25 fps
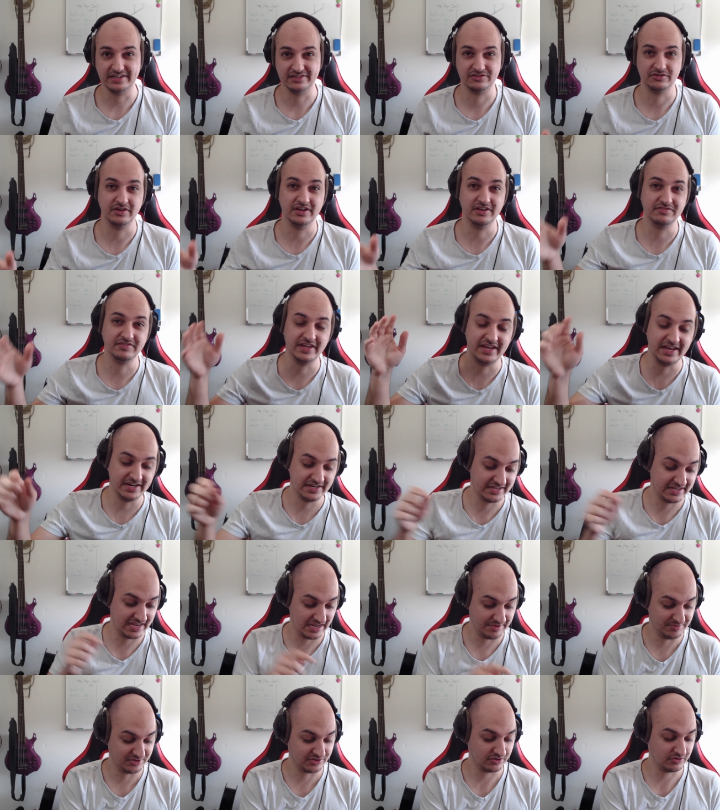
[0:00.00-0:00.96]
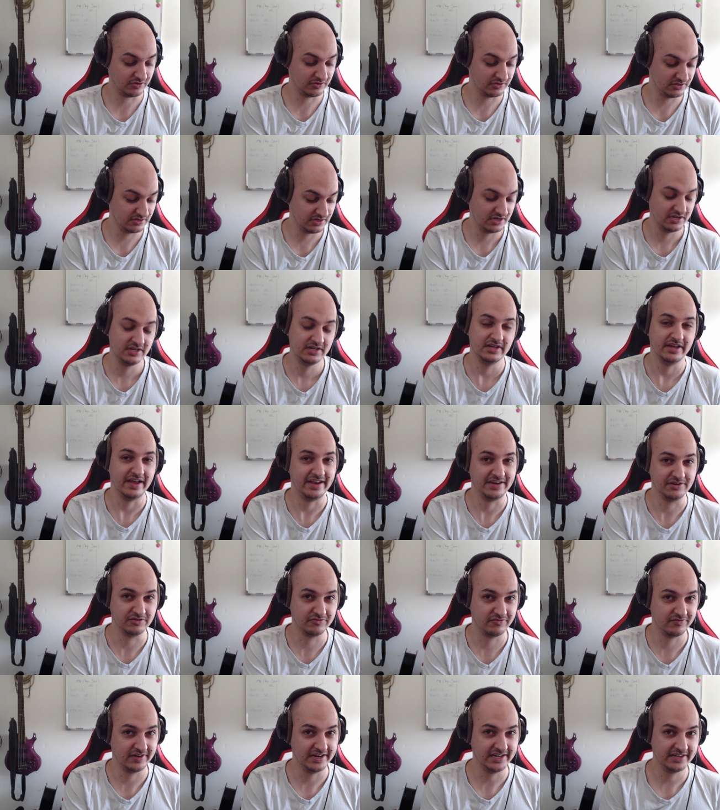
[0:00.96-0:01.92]
So if the in-game is on and you
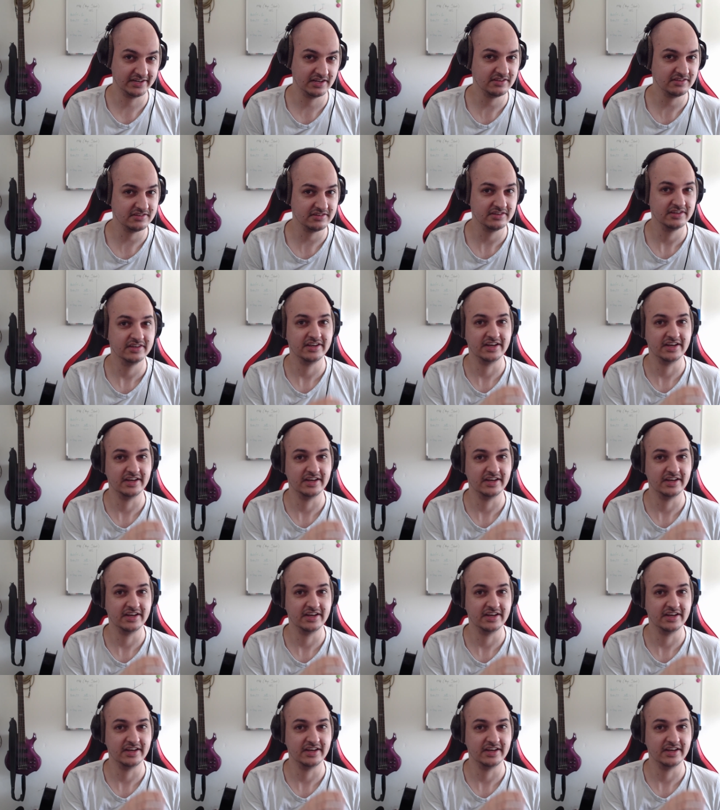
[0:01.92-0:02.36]
flick it,